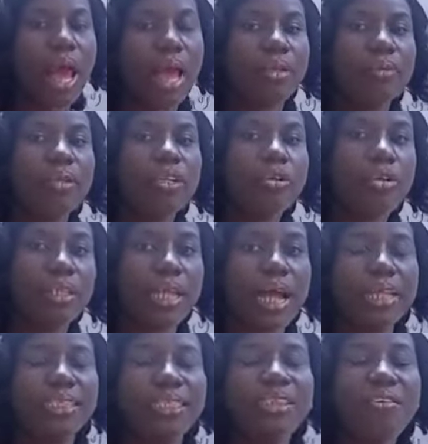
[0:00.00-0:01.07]
And we looked
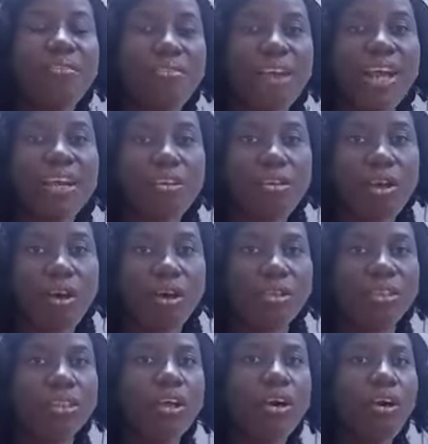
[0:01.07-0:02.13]
at different
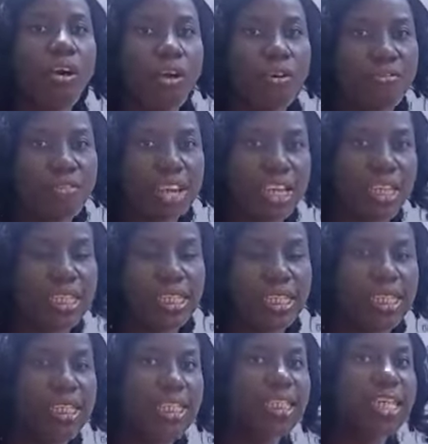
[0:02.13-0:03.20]
laws of
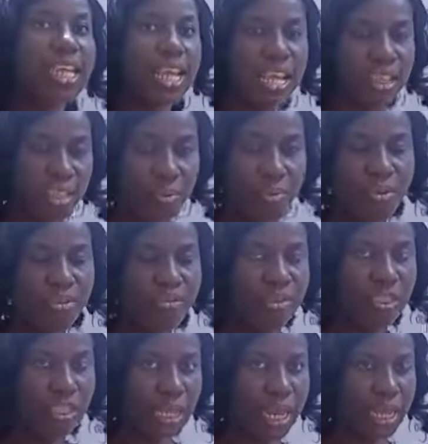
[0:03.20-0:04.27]
indices in the
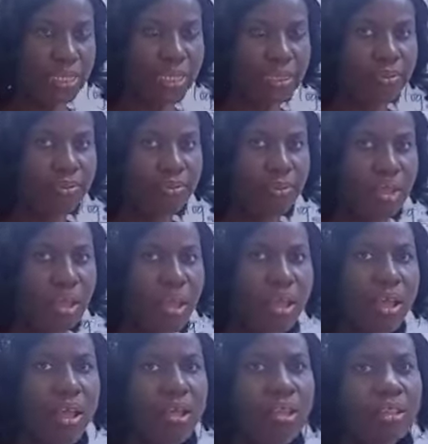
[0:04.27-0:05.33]
previous class.
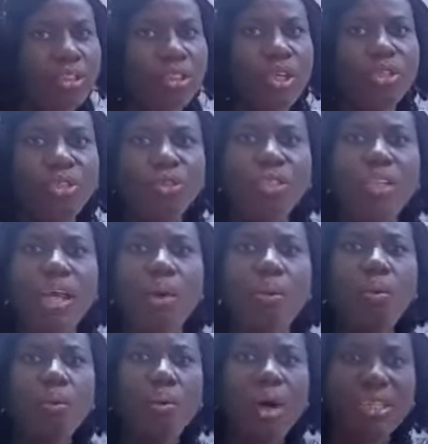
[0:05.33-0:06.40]
So today,
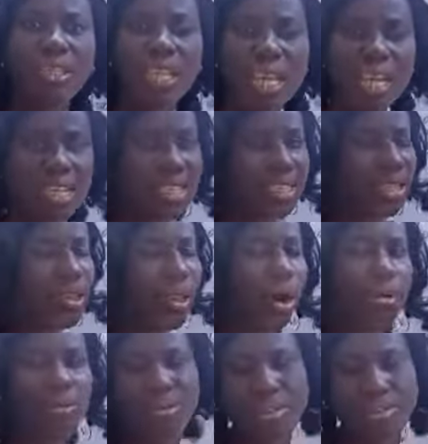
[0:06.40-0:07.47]
what is
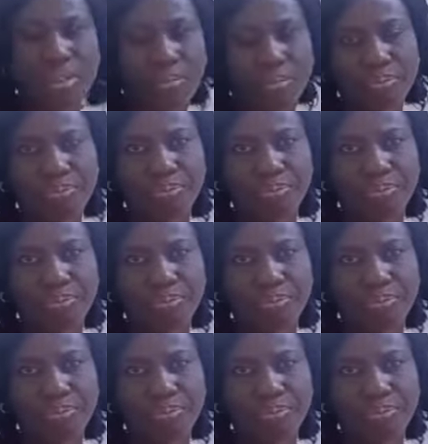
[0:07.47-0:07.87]
logarithm?